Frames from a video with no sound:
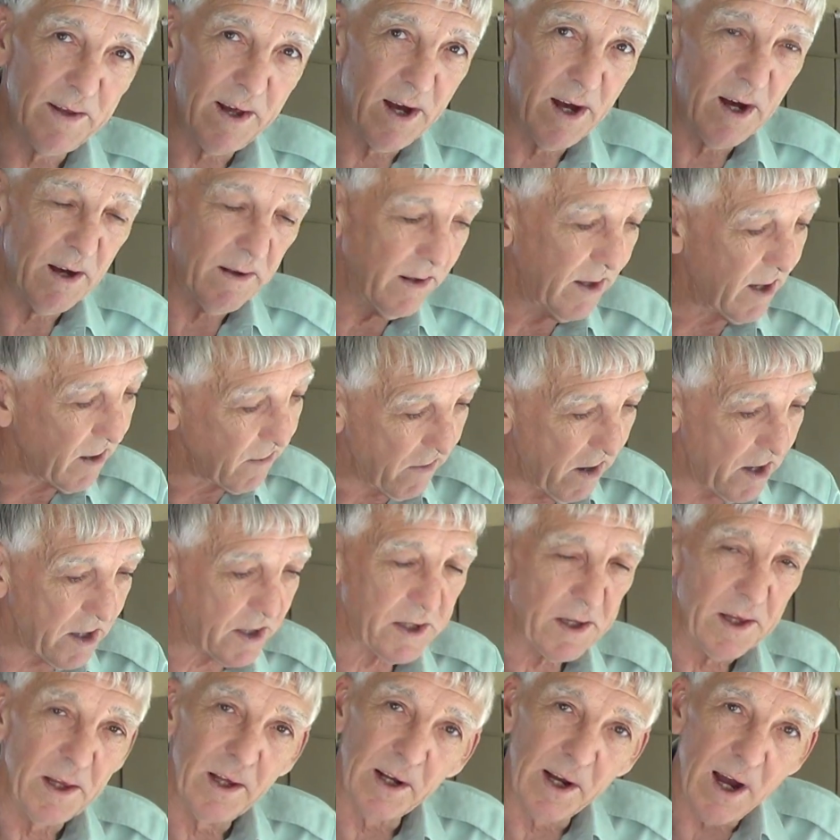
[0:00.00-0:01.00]
the
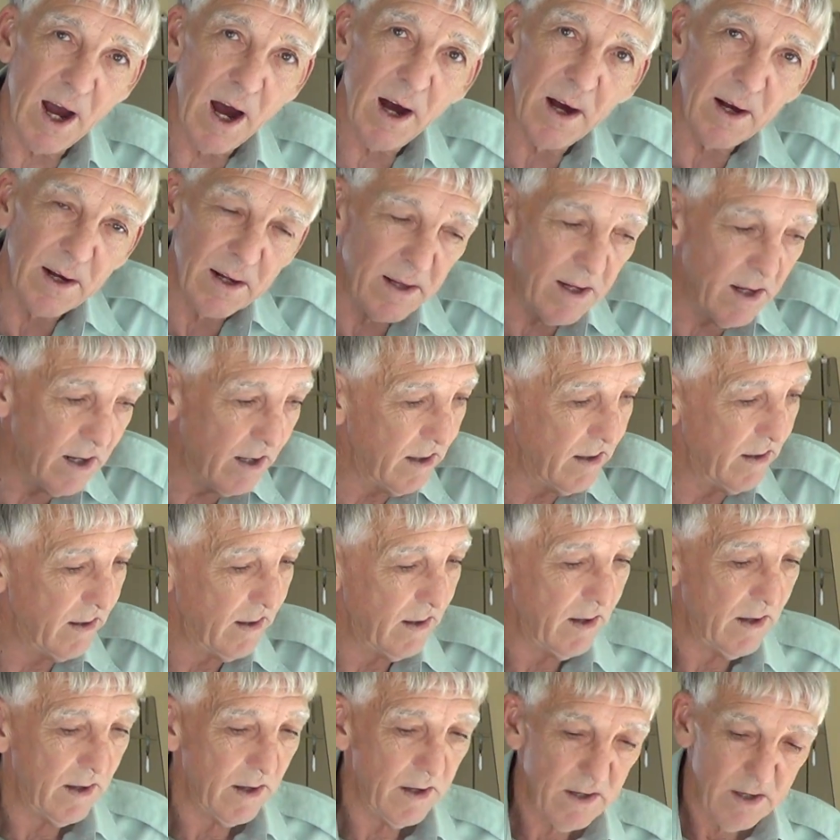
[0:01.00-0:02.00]
rest of the gun.
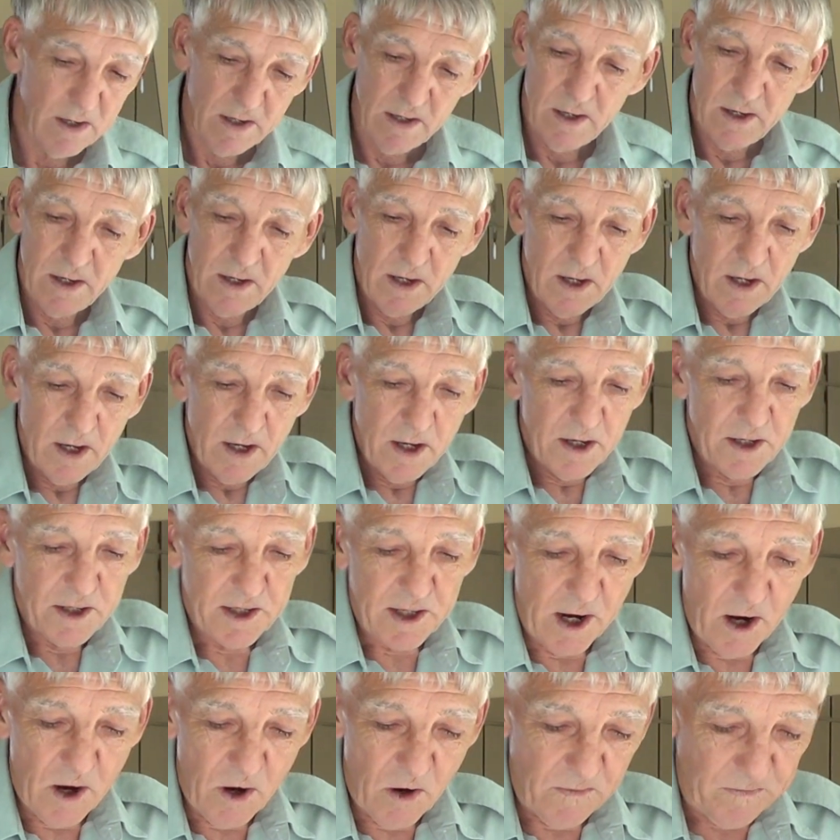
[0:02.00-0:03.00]

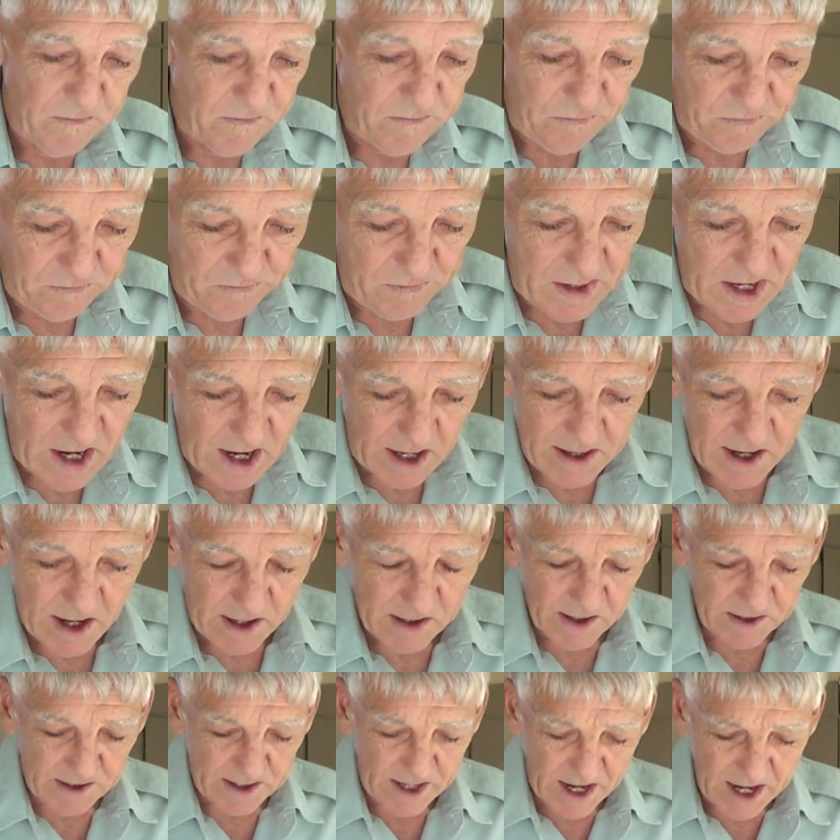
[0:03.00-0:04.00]
So
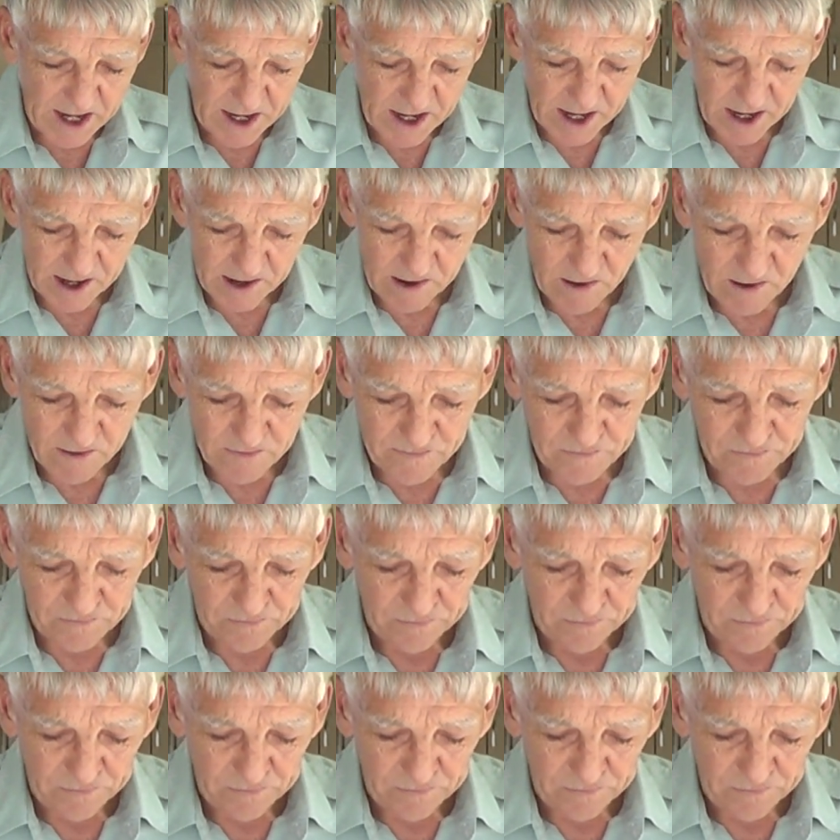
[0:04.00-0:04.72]
another thing here